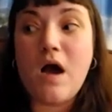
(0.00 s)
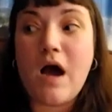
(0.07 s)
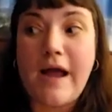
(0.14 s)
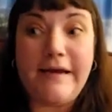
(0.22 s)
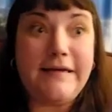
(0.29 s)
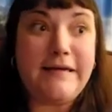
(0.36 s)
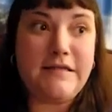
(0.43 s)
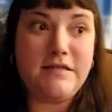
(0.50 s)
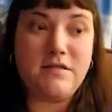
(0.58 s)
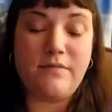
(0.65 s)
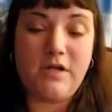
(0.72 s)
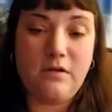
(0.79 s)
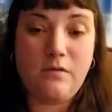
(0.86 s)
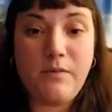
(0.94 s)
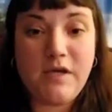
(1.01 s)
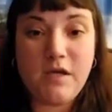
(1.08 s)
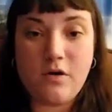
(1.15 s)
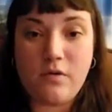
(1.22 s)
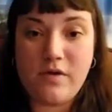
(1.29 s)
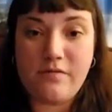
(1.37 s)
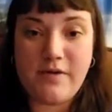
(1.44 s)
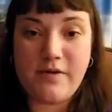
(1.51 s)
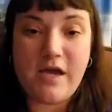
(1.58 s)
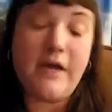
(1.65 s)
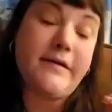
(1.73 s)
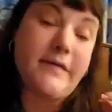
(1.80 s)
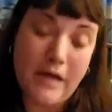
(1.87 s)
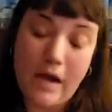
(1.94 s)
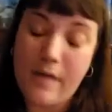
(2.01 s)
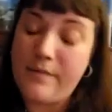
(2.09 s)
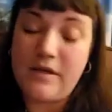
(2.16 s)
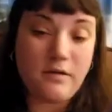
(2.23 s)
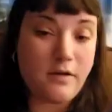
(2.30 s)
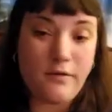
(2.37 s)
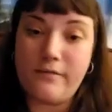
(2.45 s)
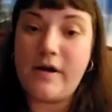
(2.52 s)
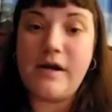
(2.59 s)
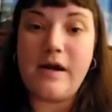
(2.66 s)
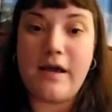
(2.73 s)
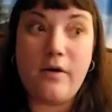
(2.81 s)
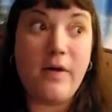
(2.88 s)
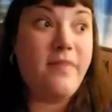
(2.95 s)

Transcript: I need somebody to be here with me. I cannot be alone right now."